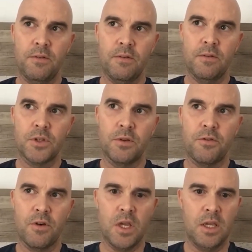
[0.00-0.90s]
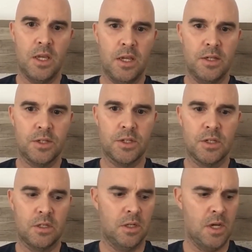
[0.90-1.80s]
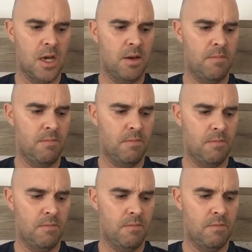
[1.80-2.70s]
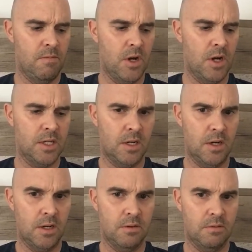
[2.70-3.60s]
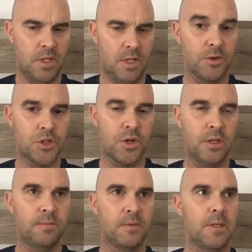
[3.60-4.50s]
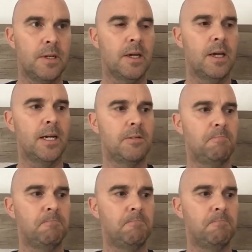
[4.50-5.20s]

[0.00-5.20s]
sort of 3 years that I did at Elder Street. A